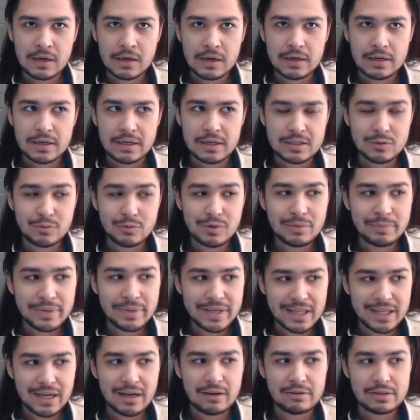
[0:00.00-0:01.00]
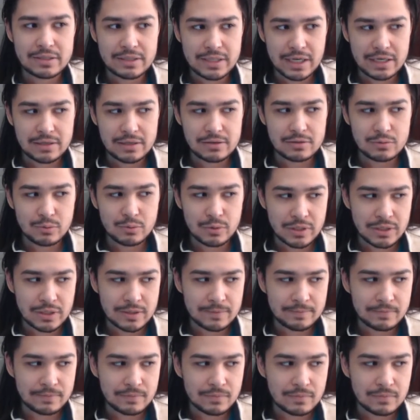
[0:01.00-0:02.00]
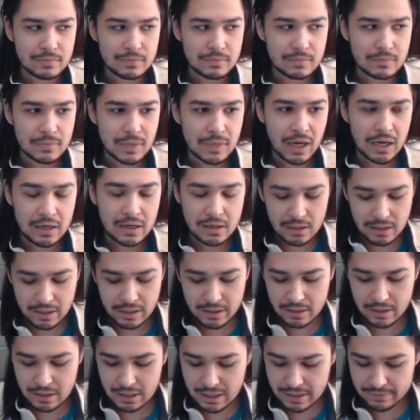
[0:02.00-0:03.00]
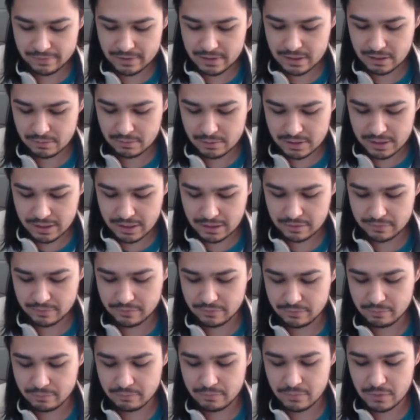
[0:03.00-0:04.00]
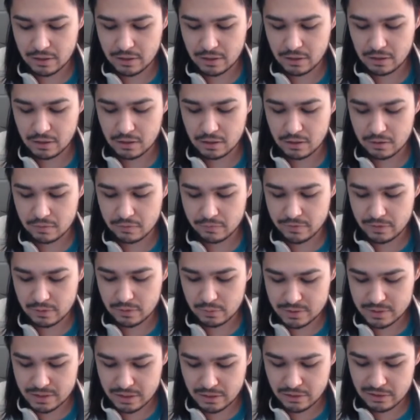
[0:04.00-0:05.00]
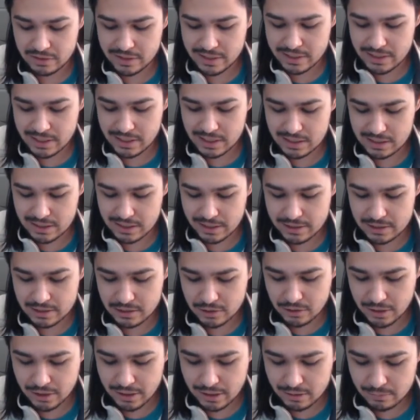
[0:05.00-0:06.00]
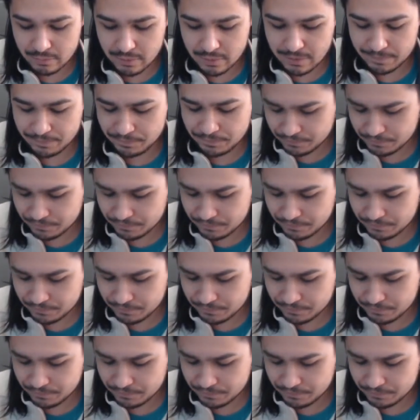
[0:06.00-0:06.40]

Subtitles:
because it wouldn't be the Outsiders, would it? I have to double check if Garfield was under a D designation or not, but